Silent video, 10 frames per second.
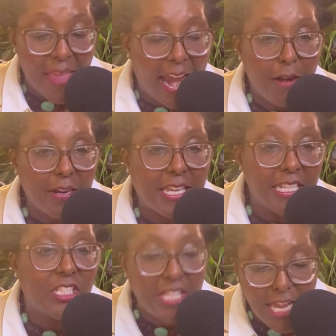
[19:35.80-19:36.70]

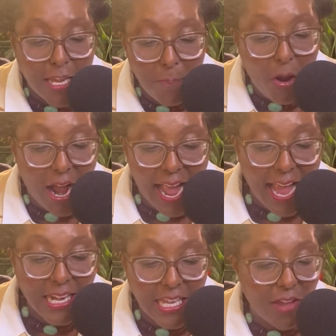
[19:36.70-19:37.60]
arrogance, thinking more
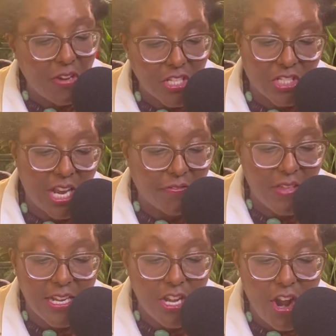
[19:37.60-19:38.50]
highly of yourself
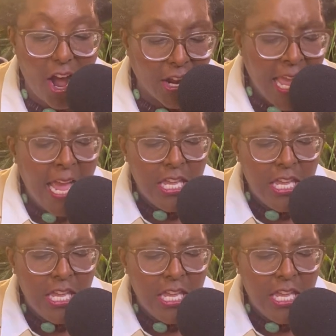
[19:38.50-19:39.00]
than you are.